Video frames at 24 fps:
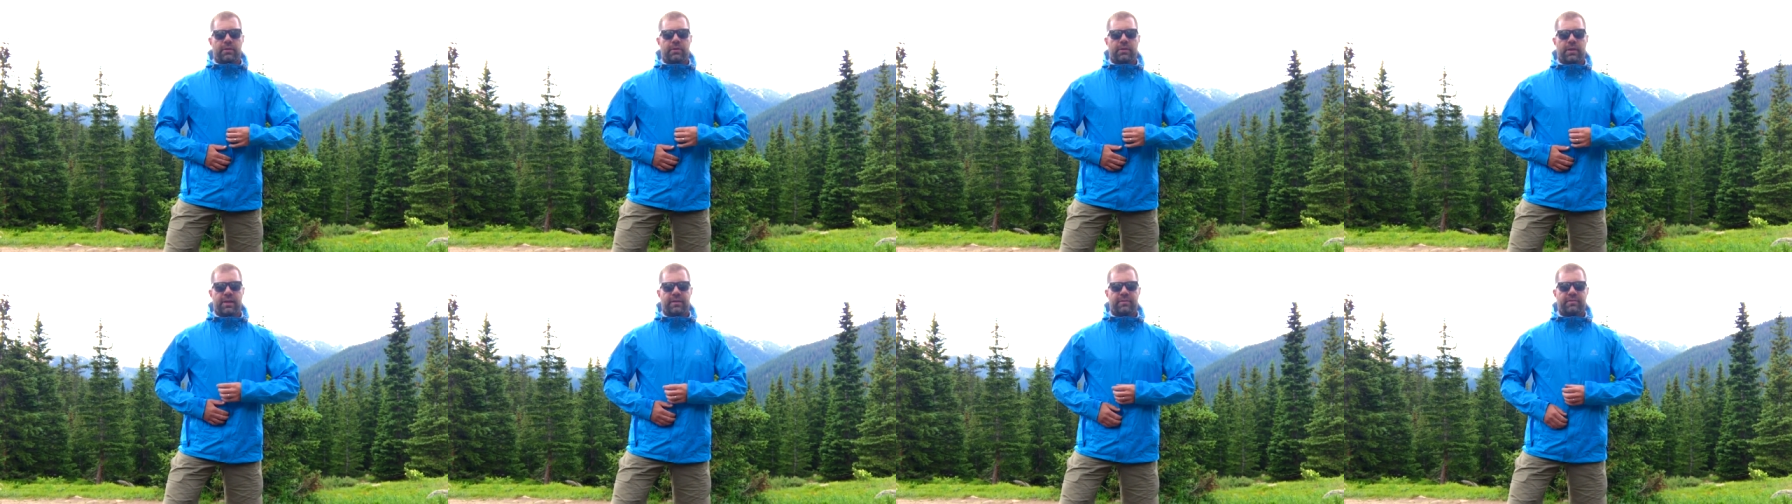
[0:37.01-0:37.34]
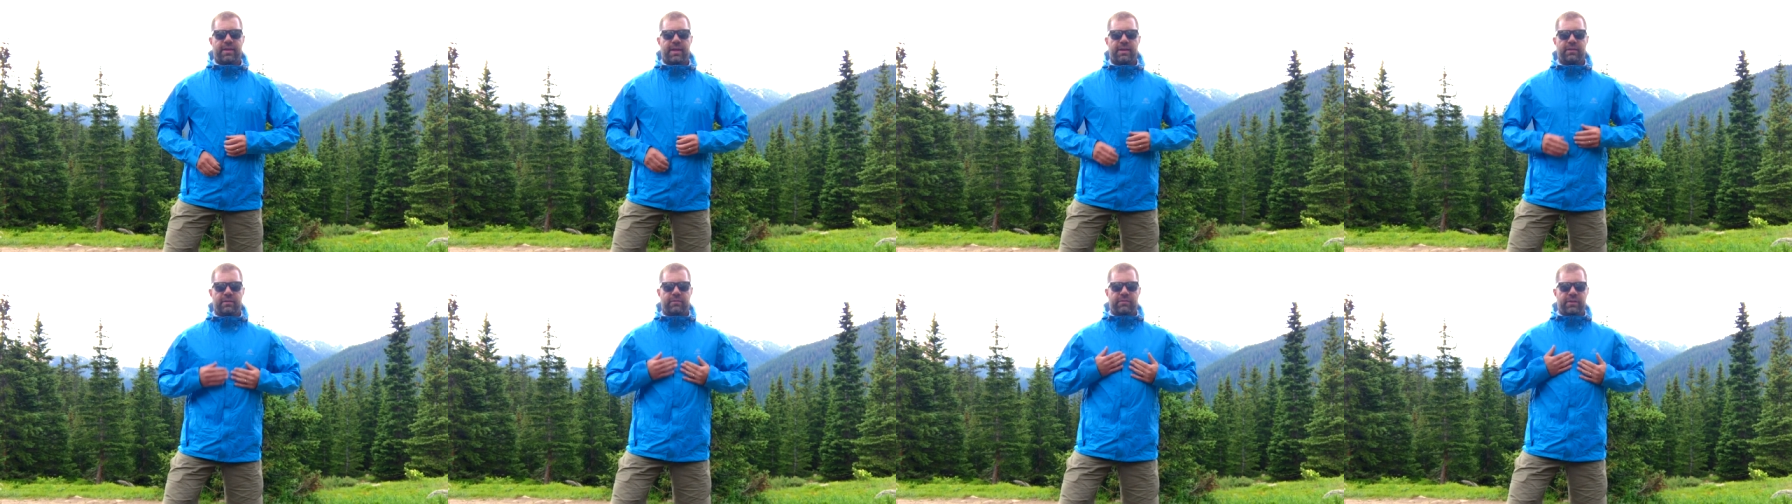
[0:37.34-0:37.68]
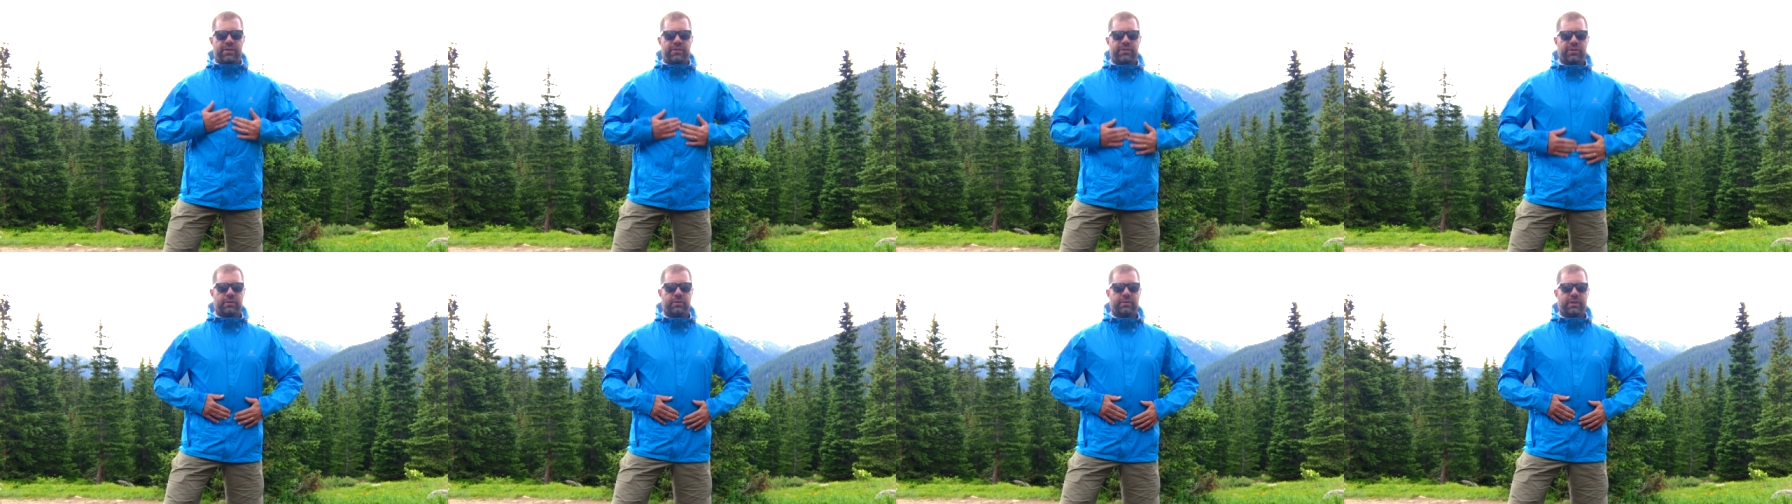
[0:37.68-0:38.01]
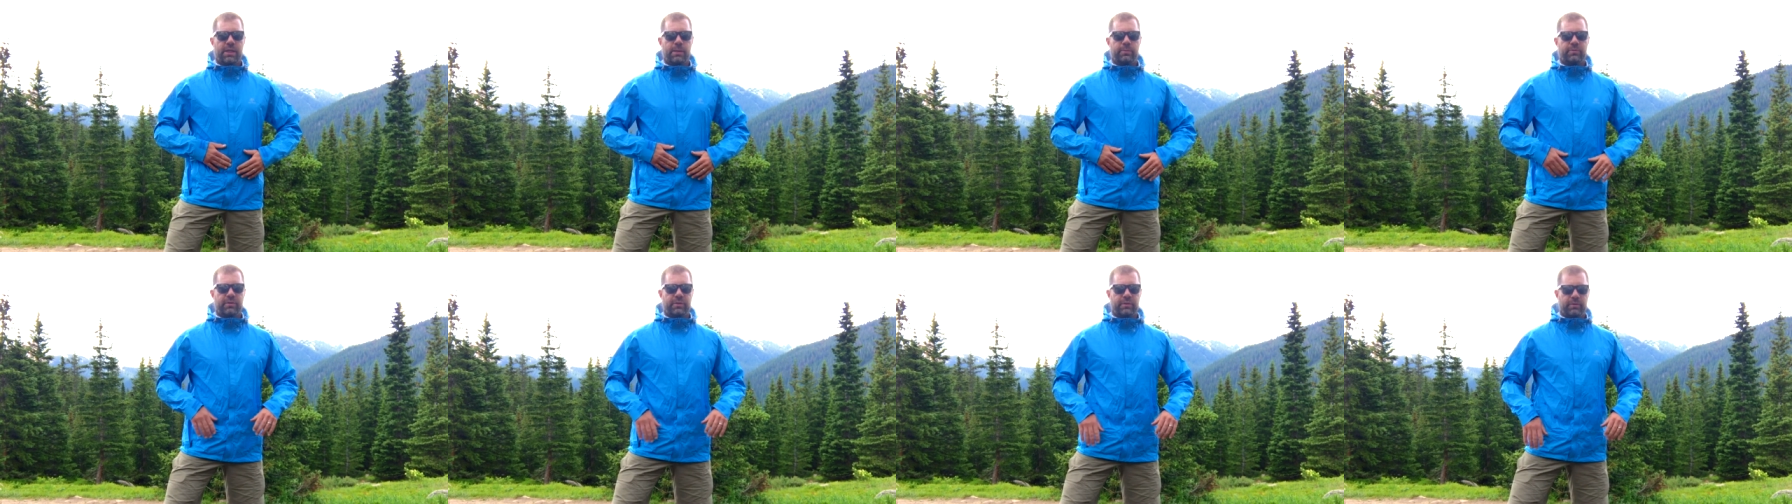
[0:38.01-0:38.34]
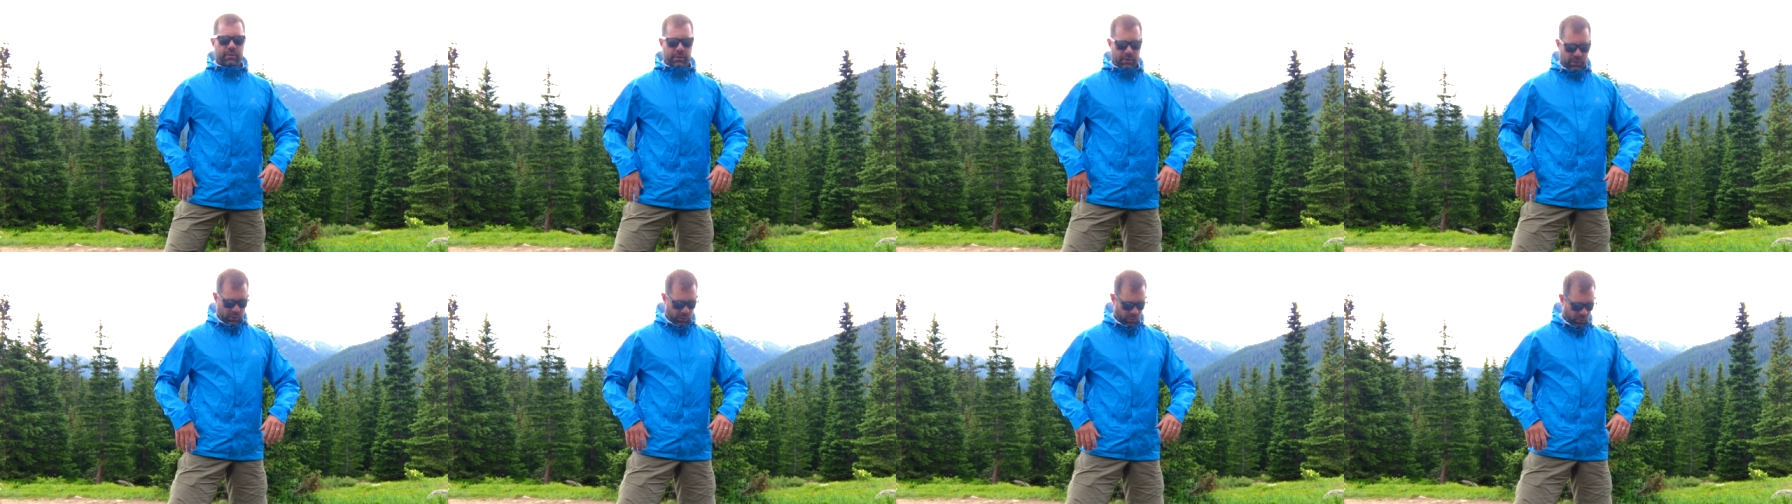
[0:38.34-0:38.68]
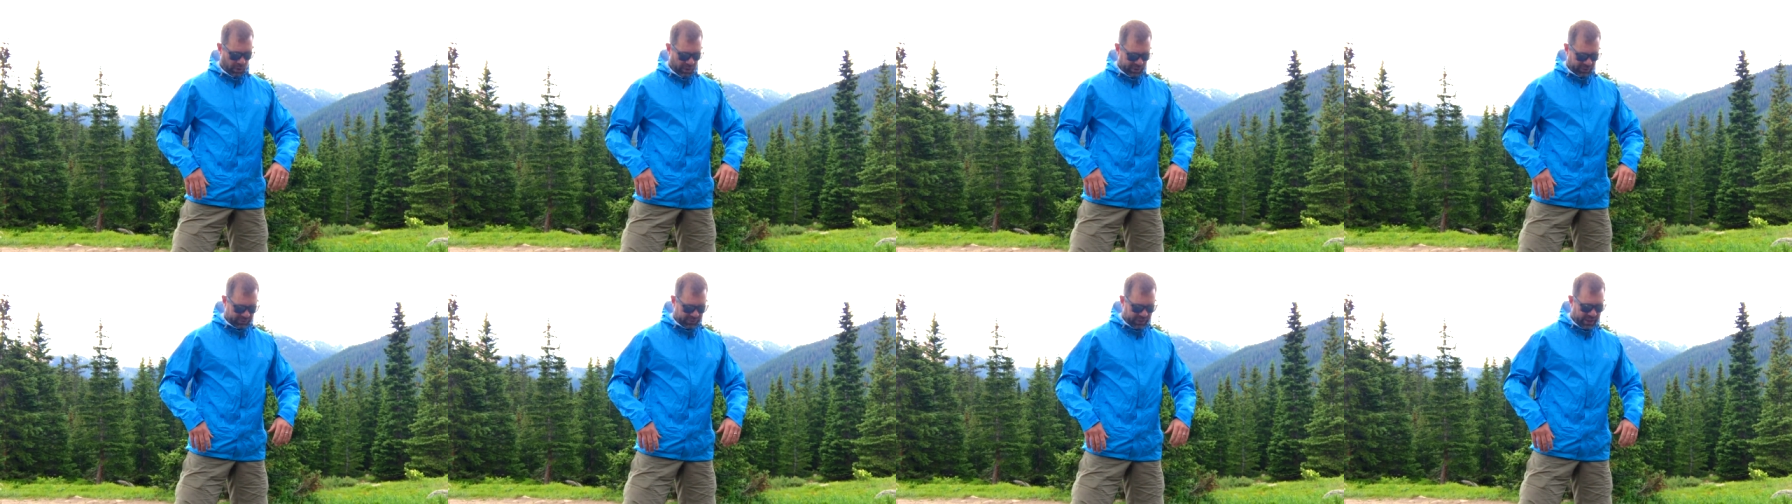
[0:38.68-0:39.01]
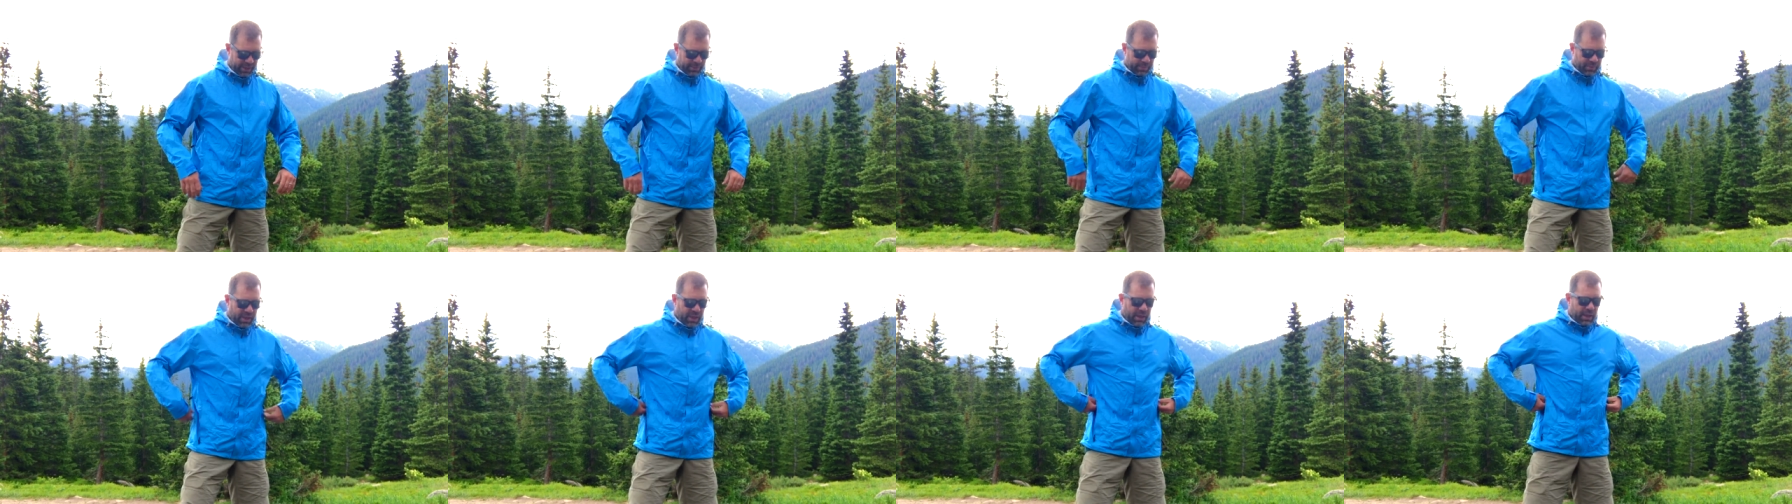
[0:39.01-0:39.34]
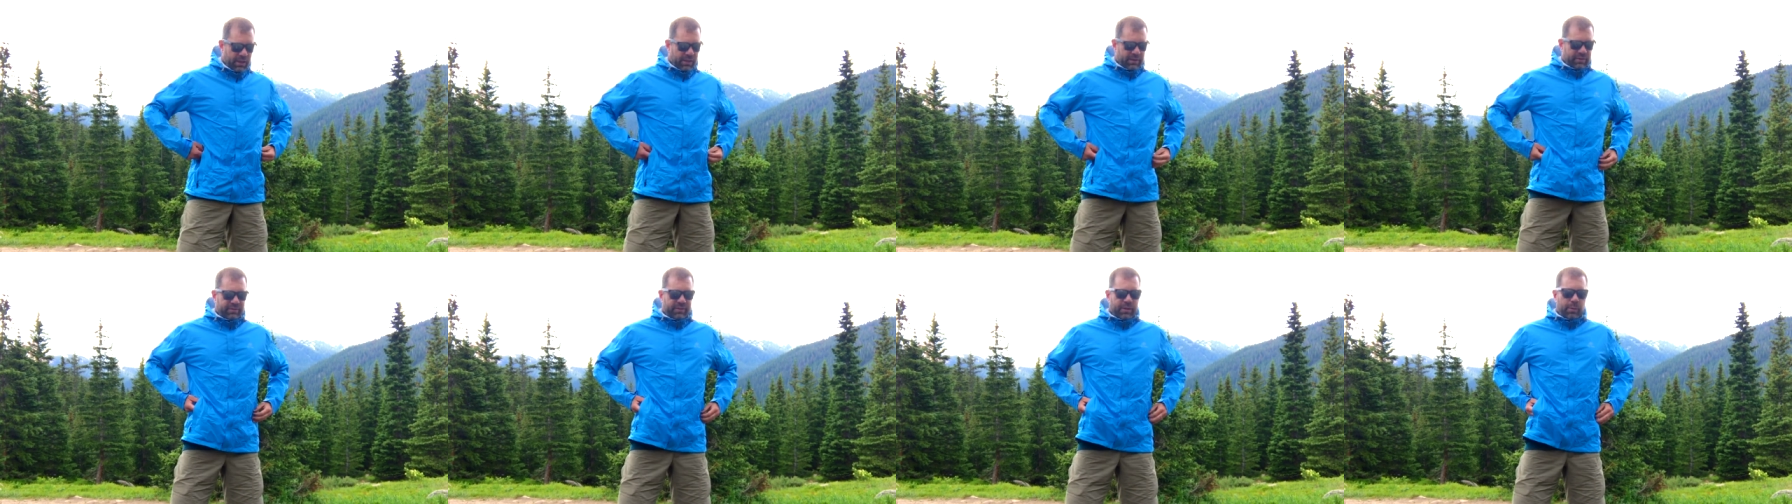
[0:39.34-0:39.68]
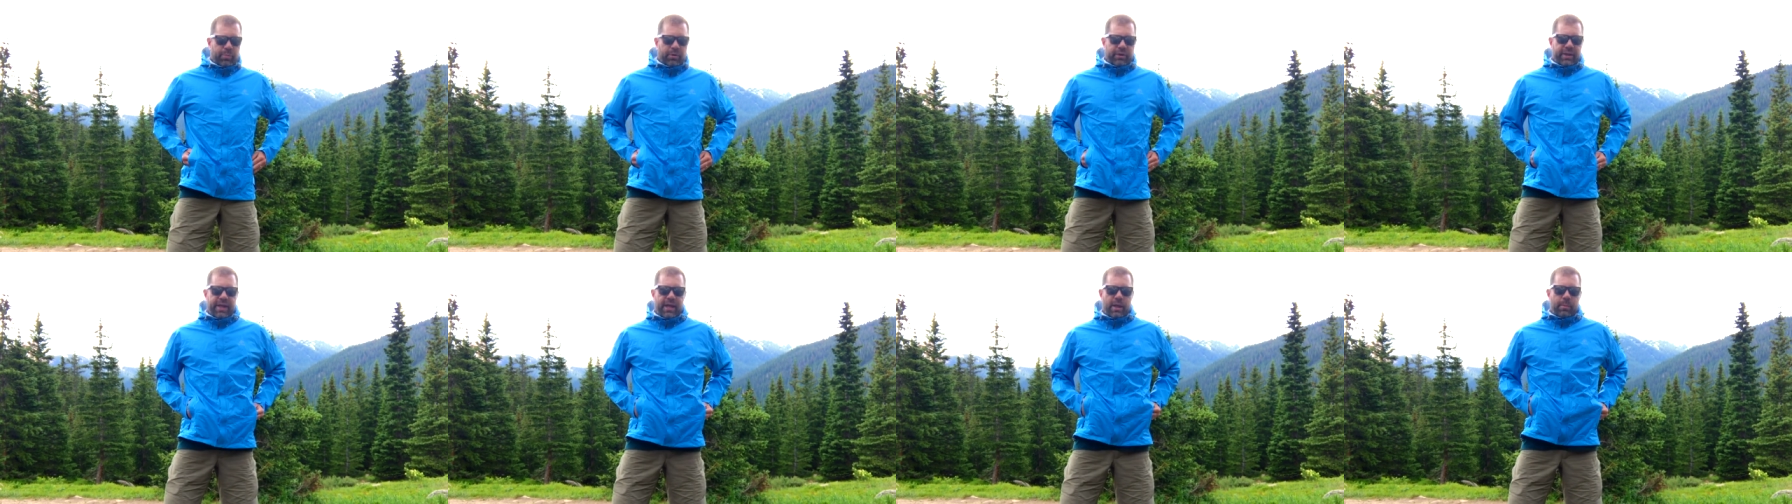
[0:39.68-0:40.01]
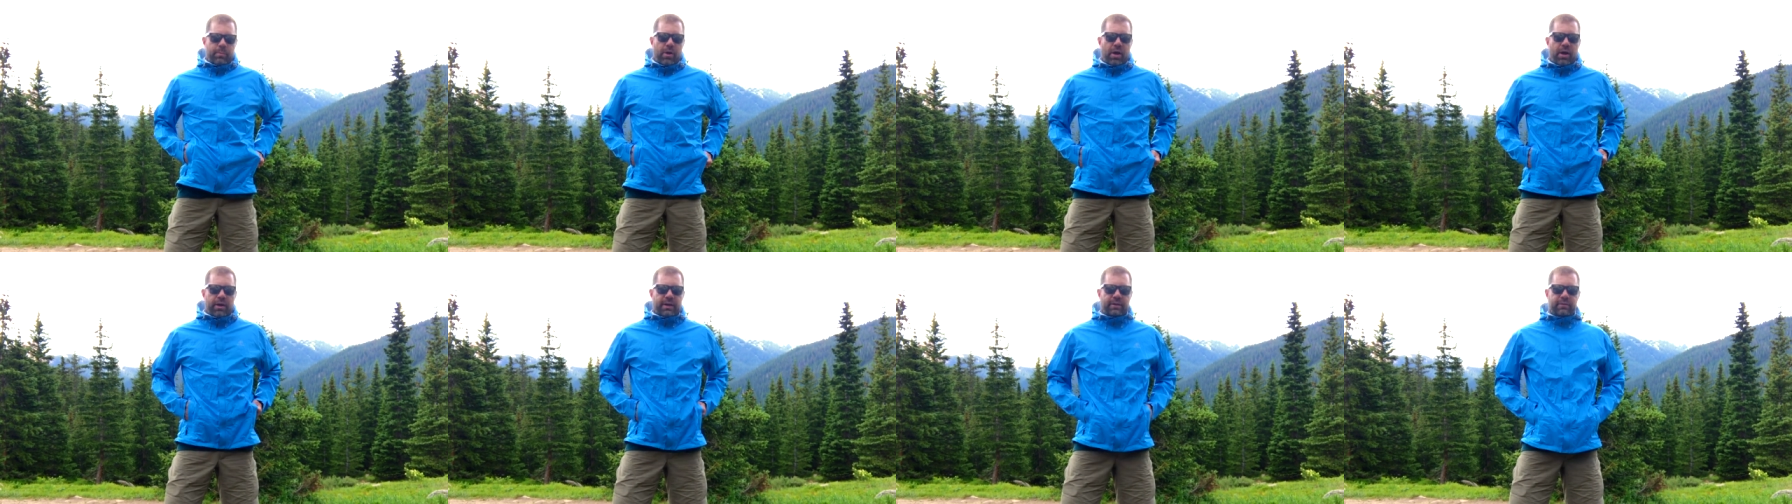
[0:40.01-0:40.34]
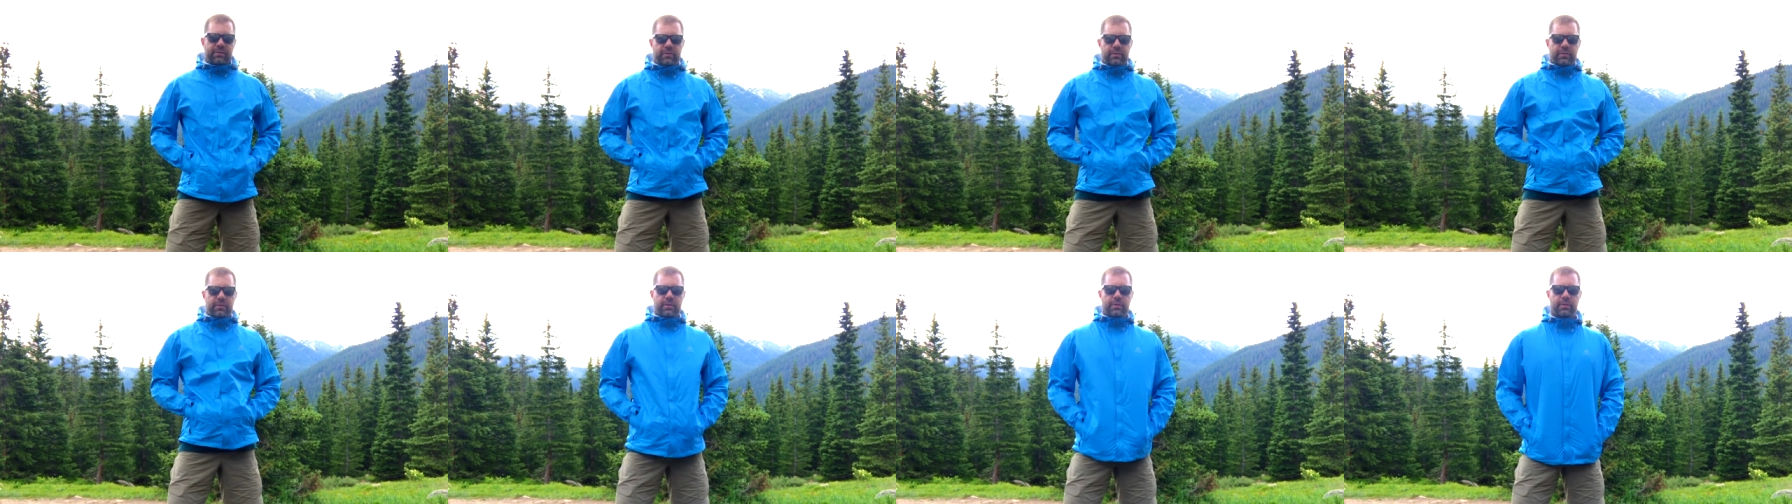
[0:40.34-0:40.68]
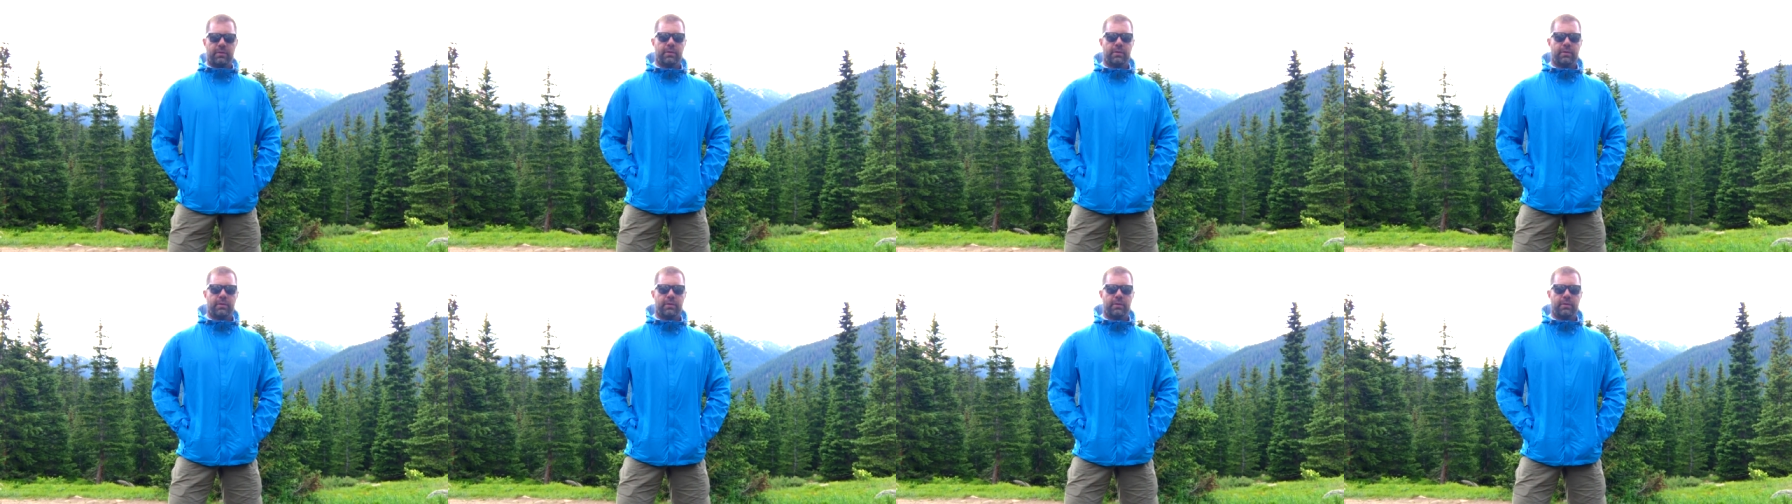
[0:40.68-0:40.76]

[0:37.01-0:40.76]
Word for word: Nice handy feature, keeps it watertight. Zippered hand pockets.